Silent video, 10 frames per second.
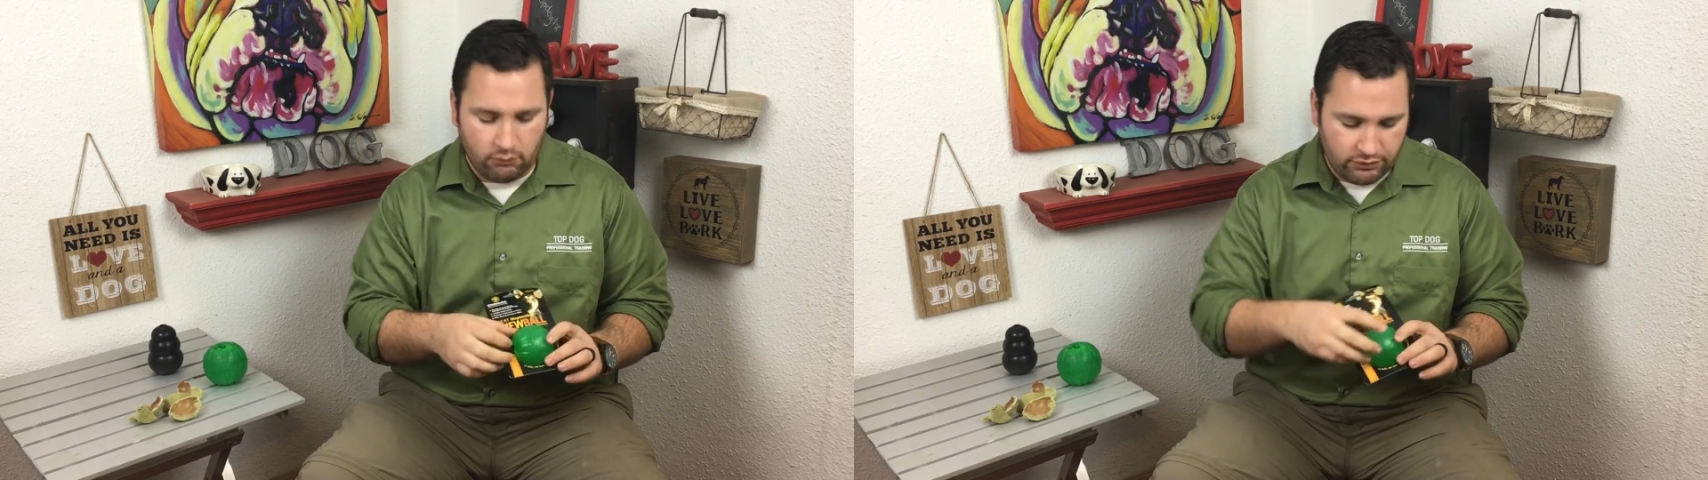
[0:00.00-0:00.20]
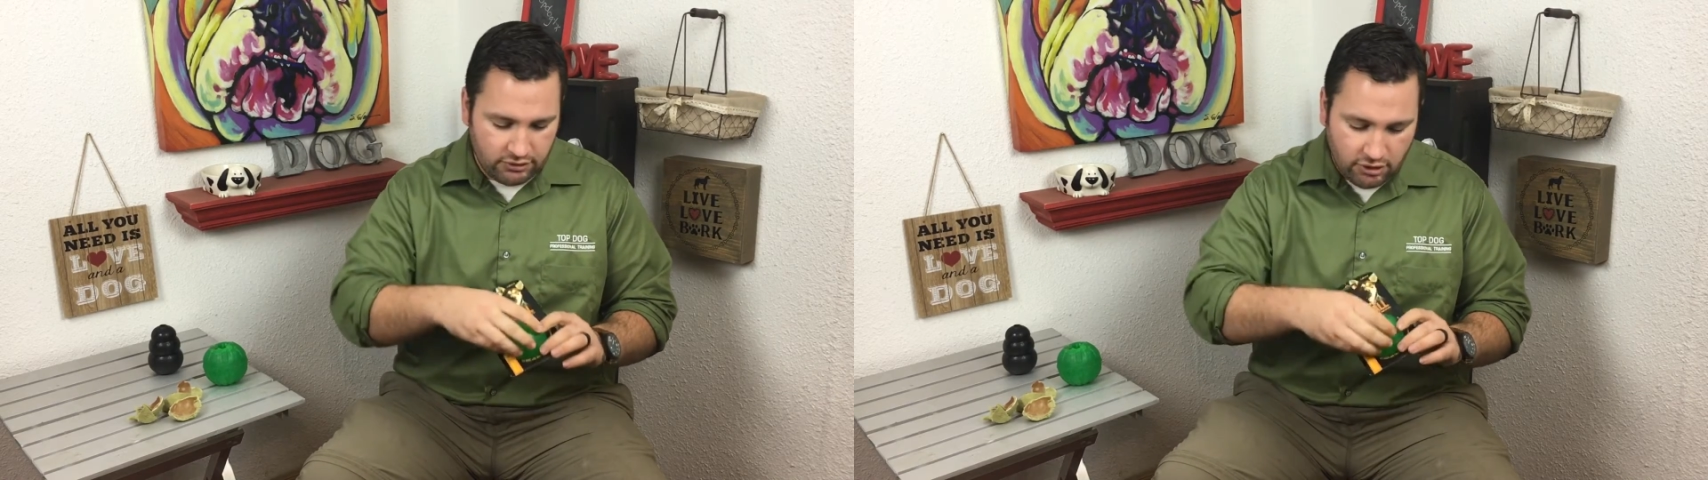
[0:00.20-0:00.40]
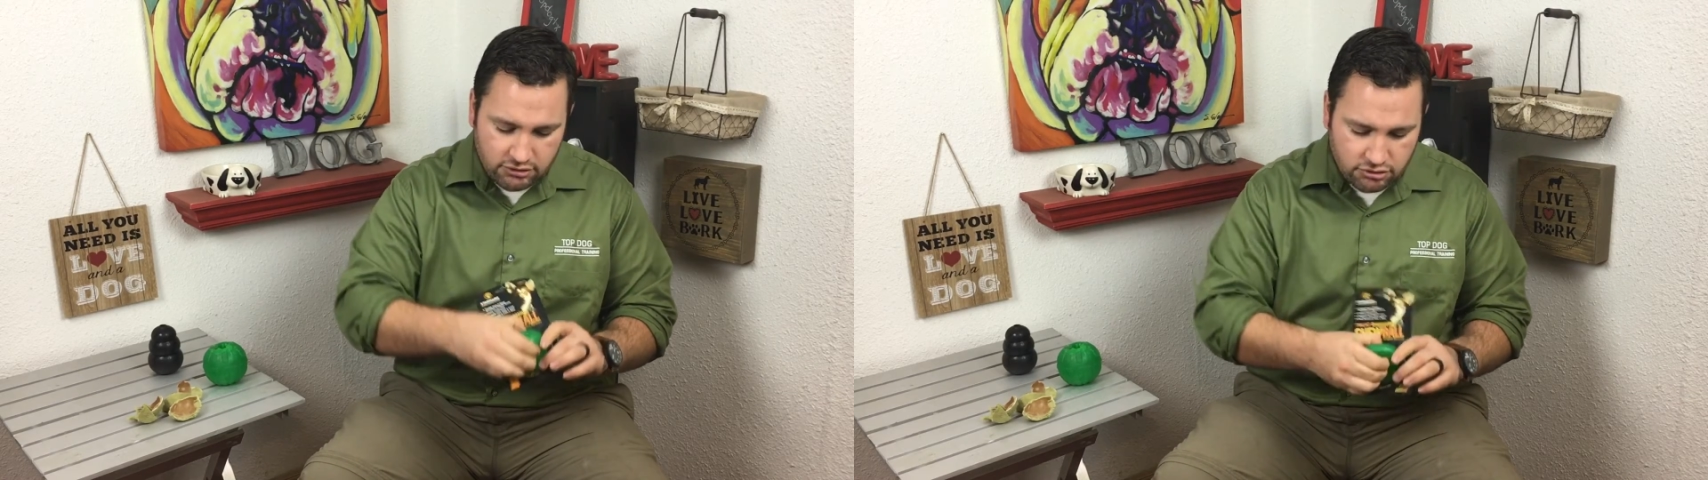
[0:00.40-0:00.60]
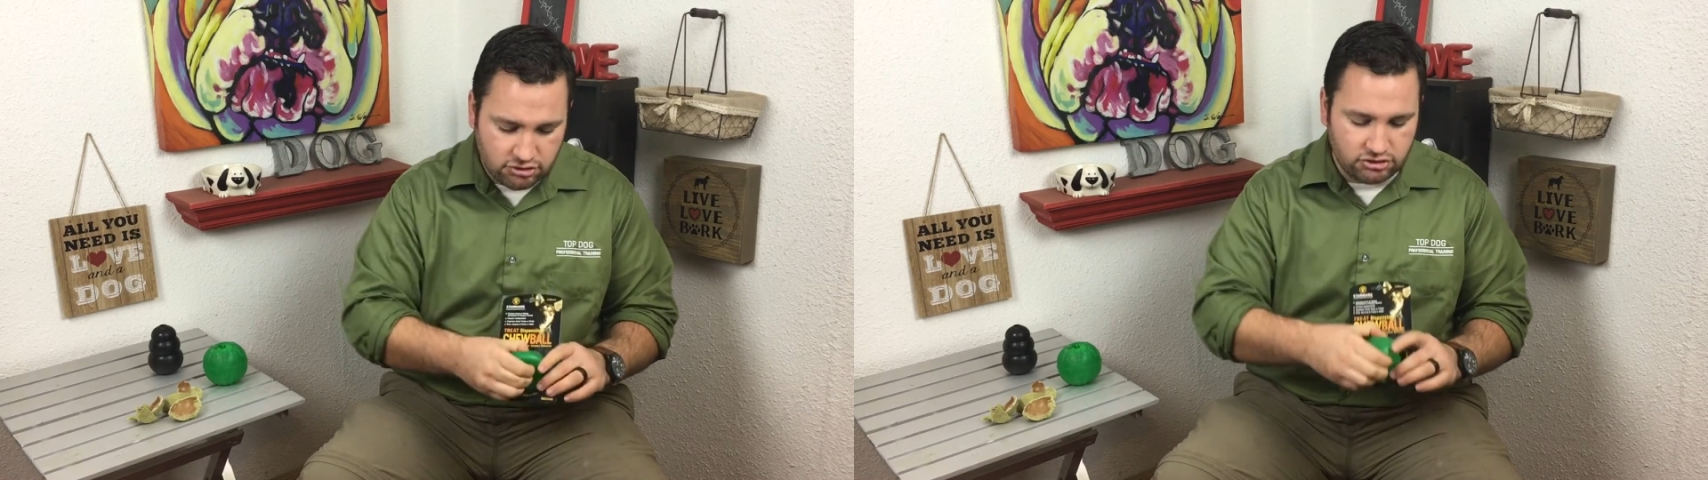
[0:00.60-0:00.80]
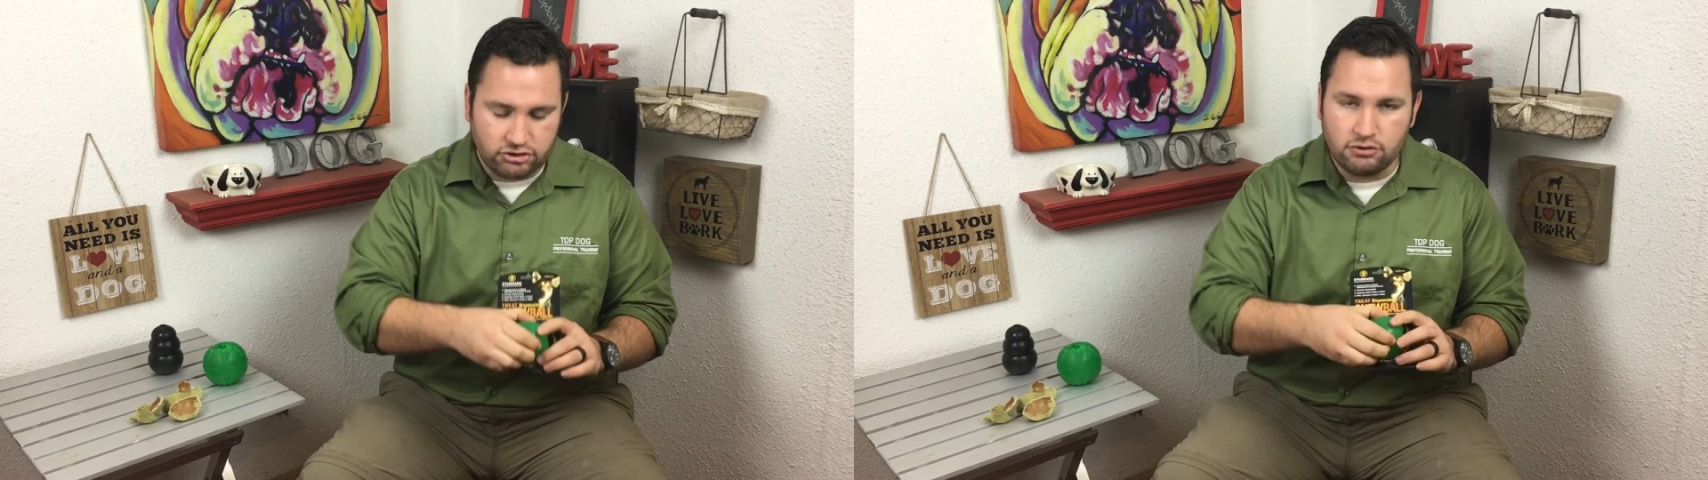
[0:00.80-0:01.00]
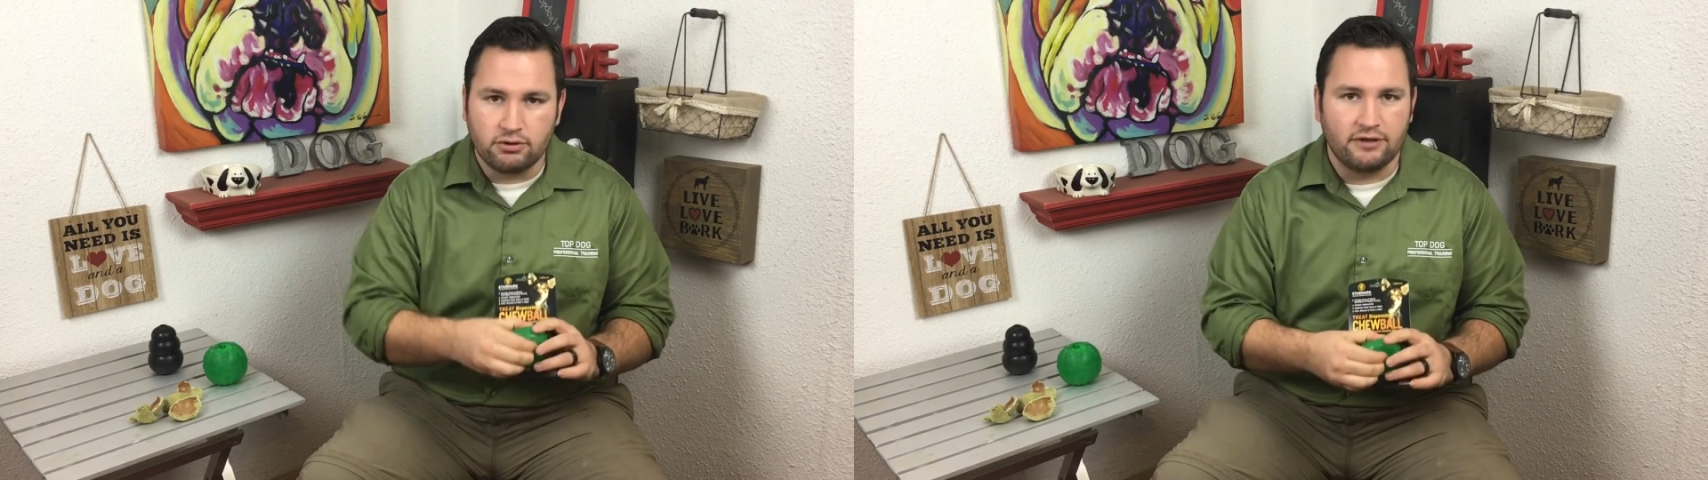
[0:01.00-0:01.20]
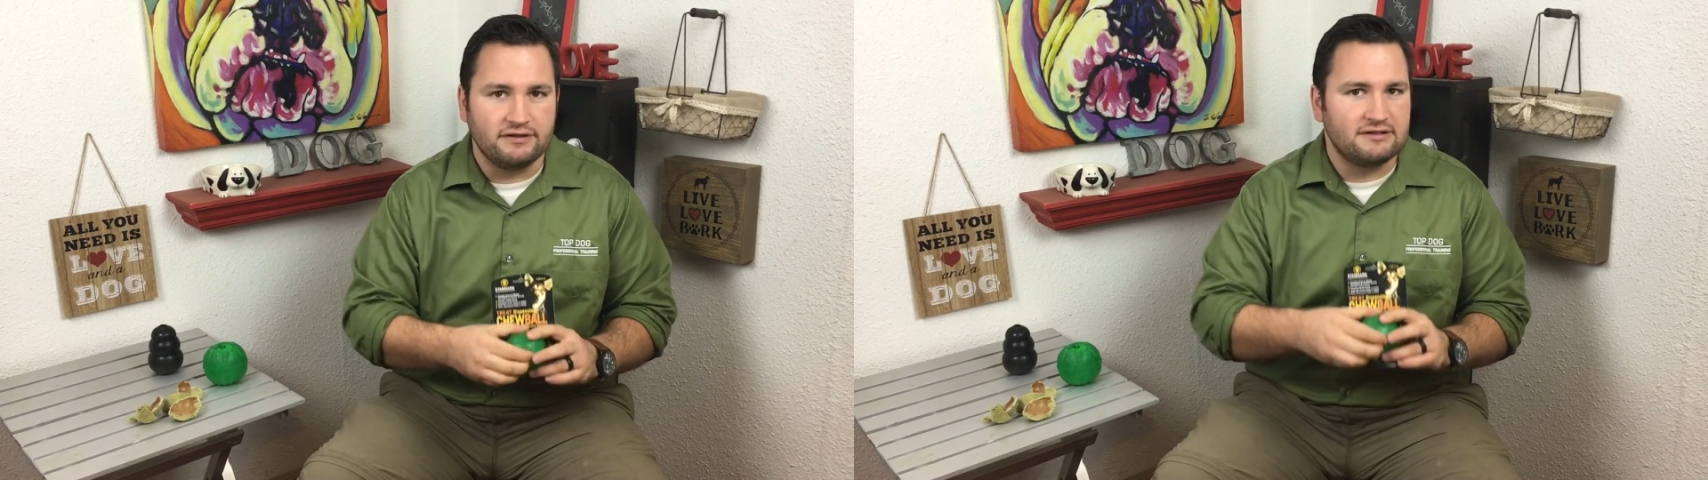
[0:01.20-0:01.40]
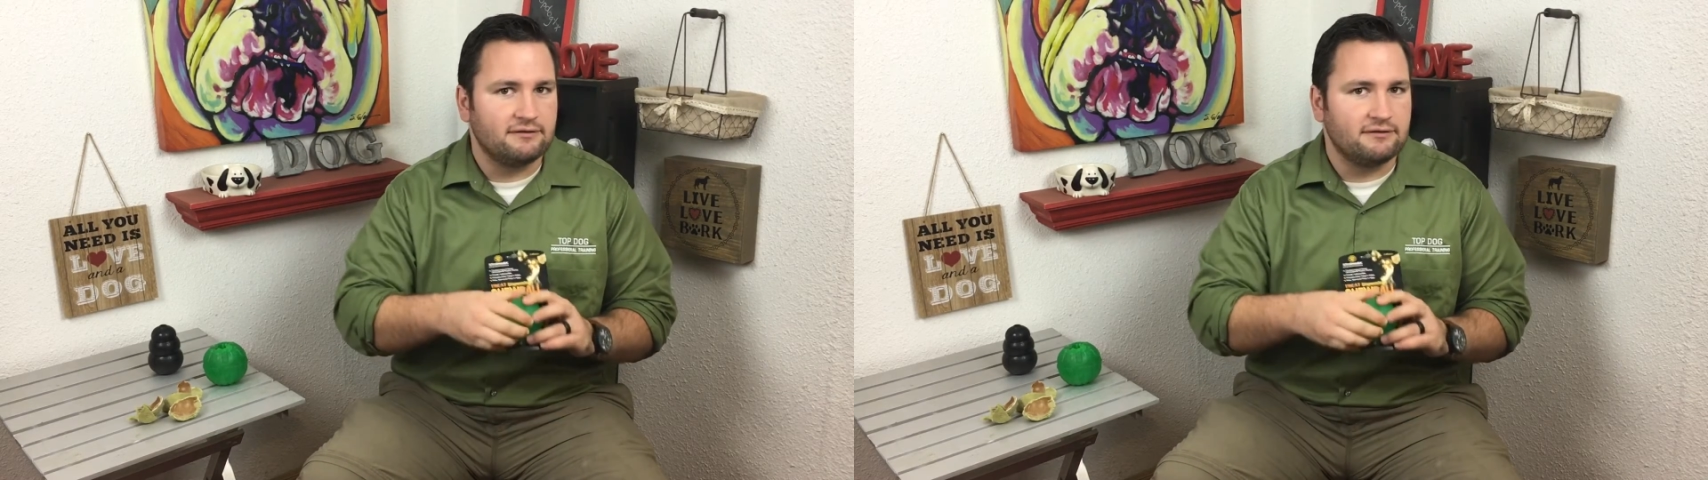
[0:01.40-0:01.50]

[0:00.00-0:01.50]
When the dogs are just chewing on this,